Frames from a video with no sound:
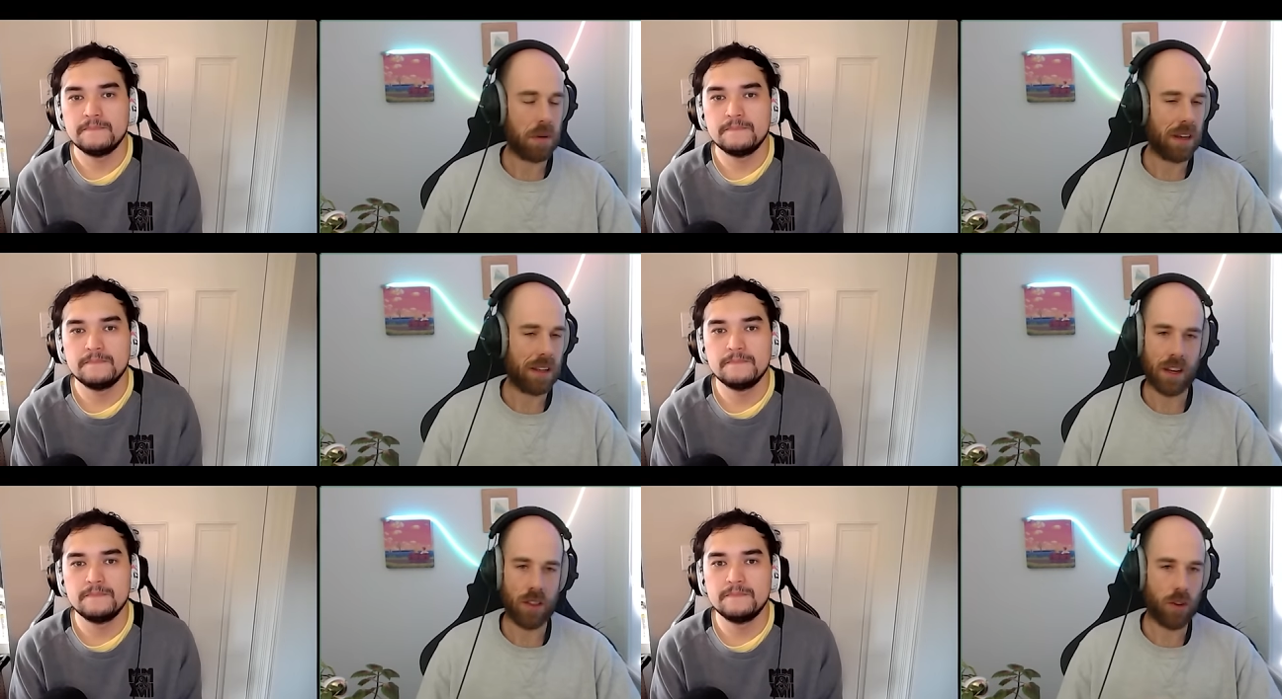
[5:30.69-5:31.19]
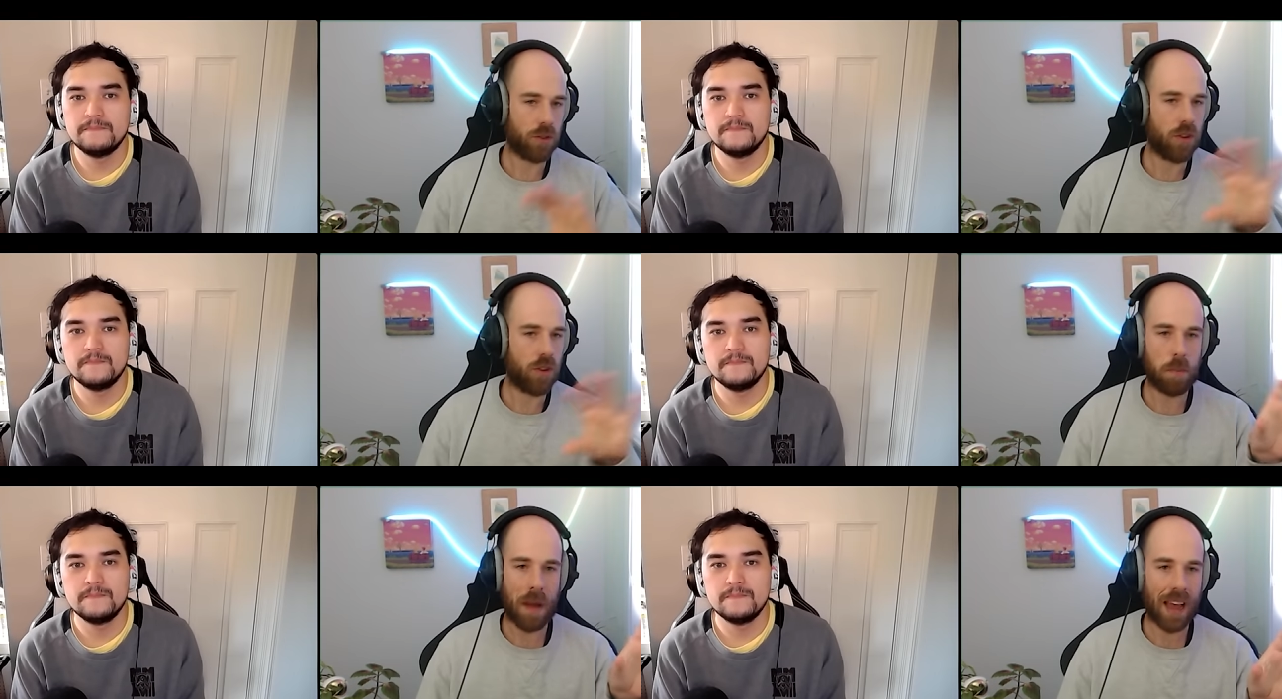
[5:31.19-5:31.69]
Speaker 1: But uh, those
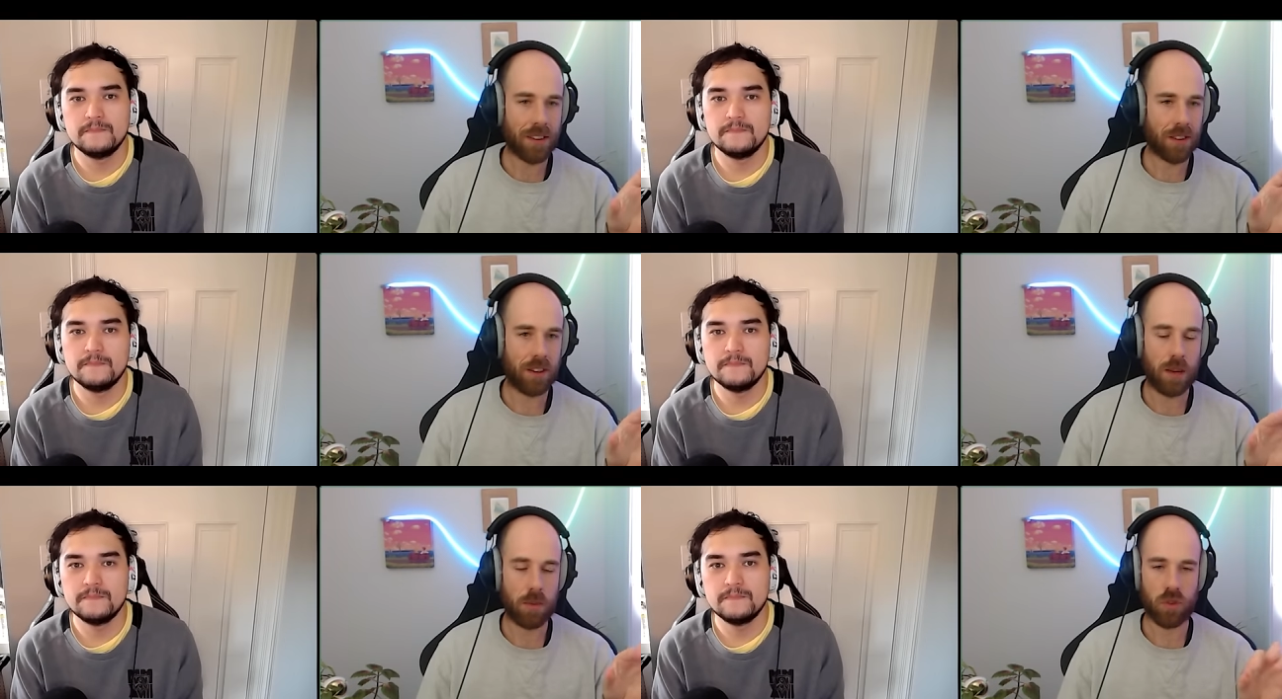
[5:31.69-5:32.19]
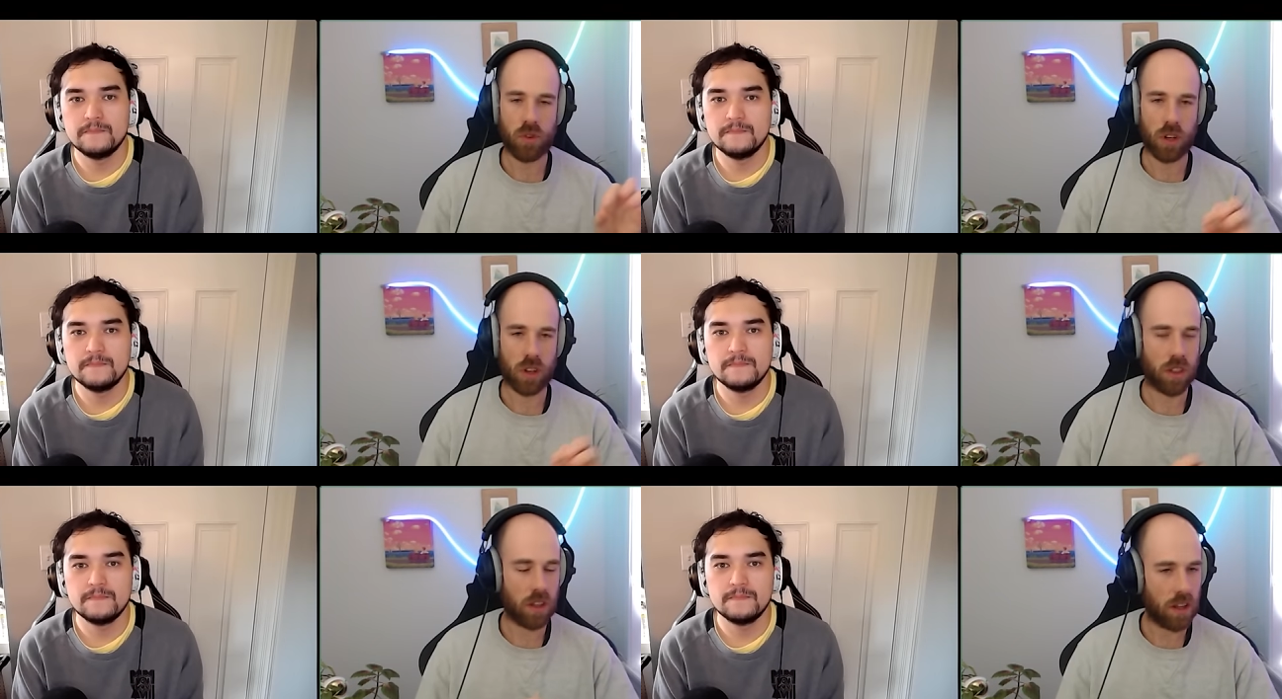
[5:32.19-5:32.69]
two paths the teams
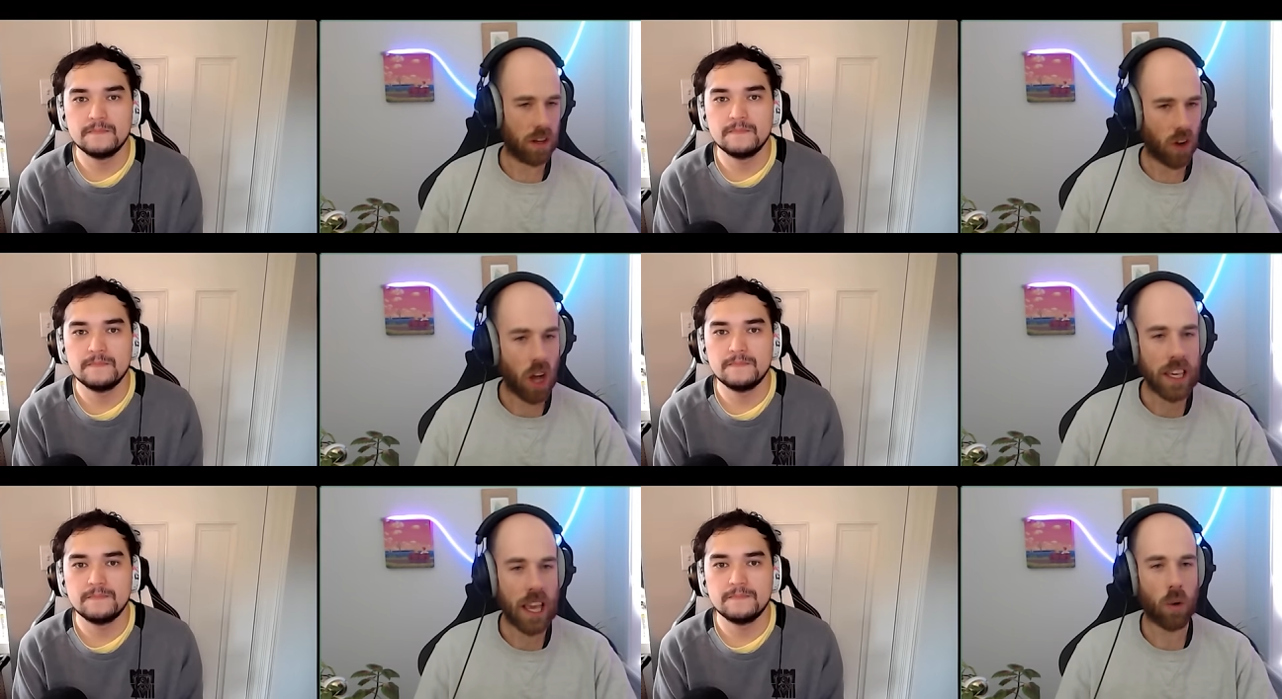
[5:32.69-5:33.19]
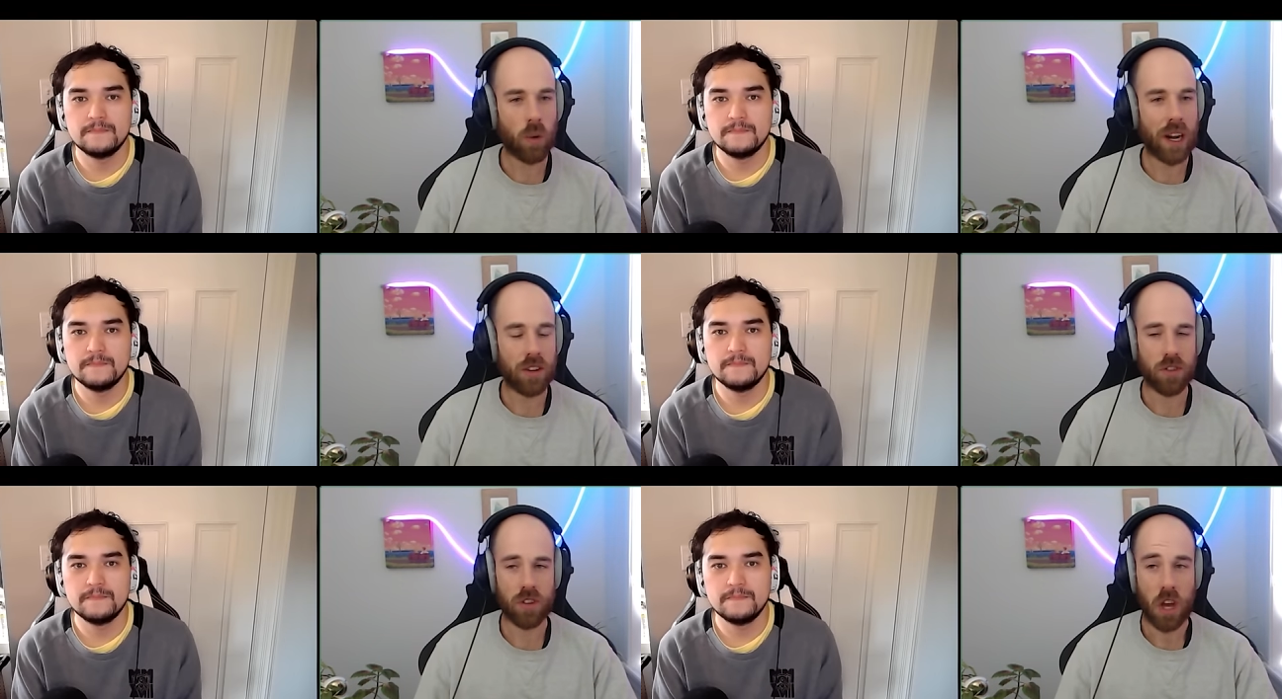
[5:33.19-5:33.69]
took, the knockout
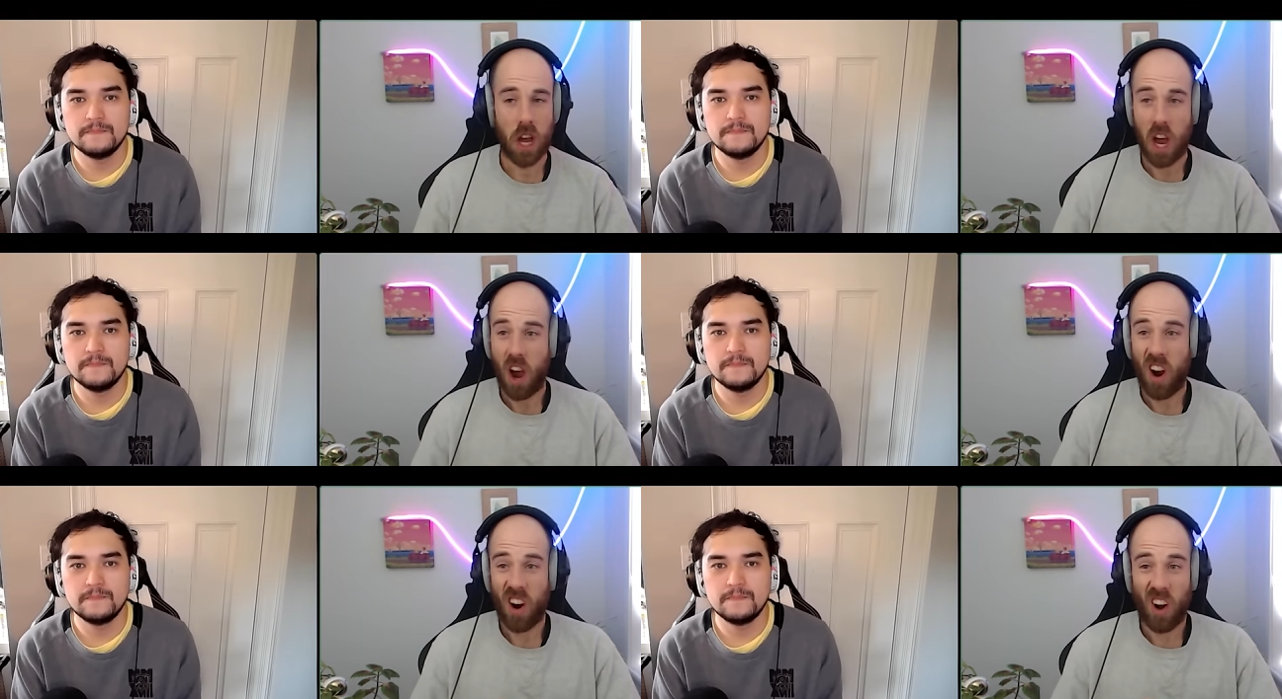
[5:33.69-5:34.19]
rounds are